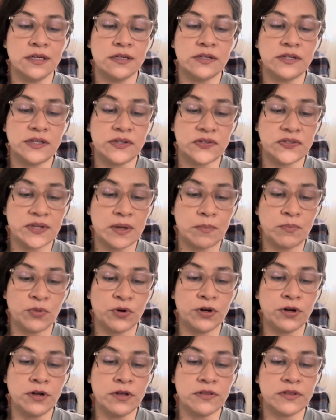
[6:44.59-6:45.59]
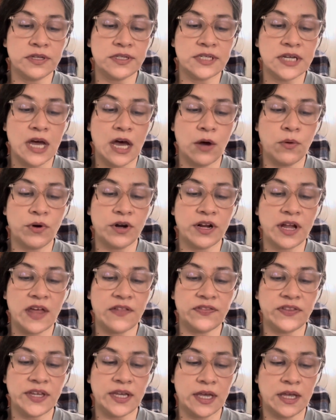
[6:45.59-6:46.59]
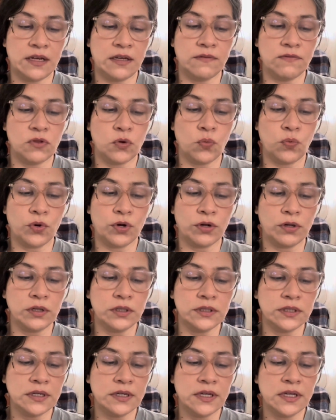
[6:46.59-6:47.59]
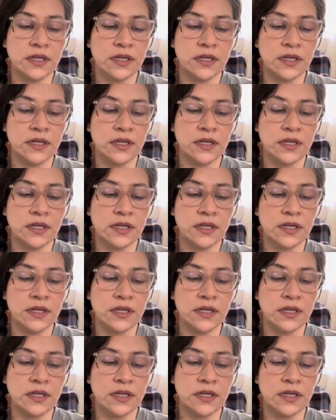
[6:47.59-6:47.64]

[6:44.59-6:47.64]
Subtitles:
December, The Tower at the End of the World.